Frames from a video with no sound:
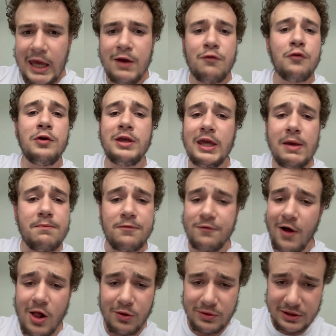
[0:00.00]
If we keep
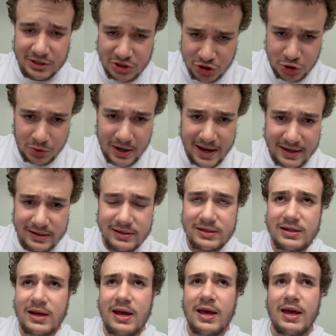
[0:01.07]
following this
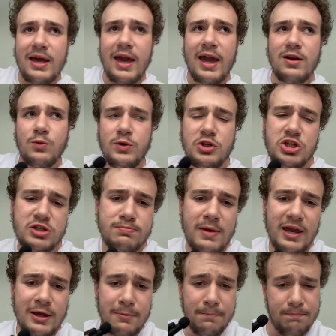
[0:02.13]
trend and we just
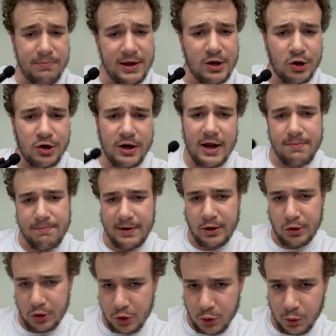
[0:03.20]
make bigger and
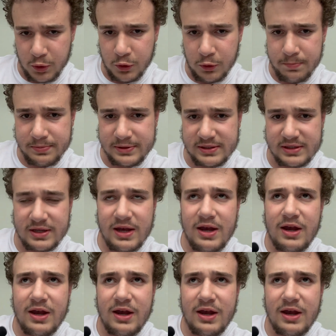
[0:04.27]
bigger groups,